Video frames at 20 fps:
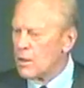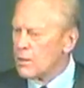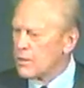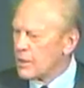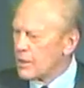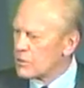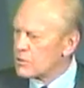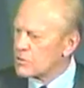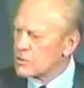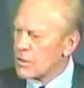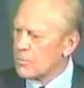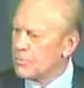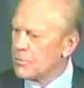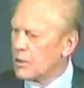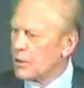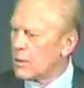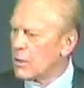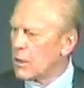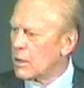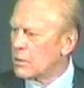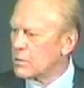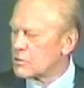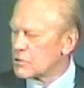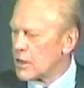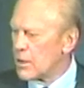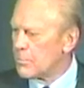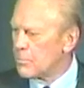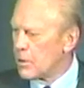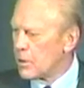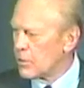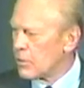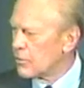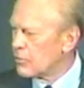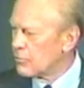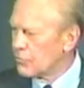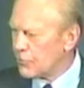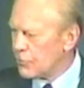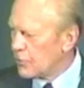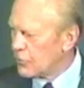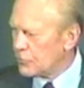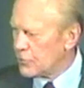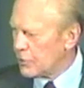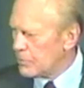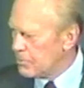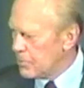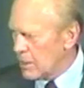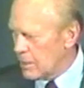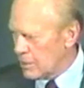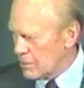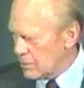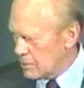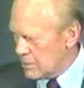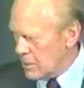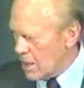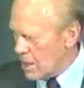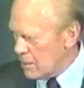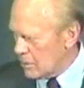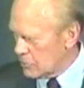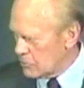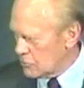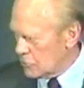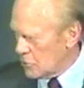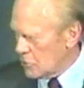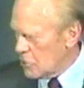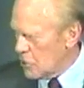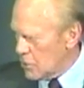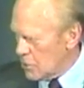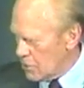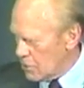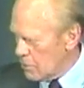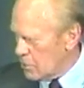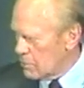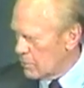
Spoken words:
that's something $750 billion a year.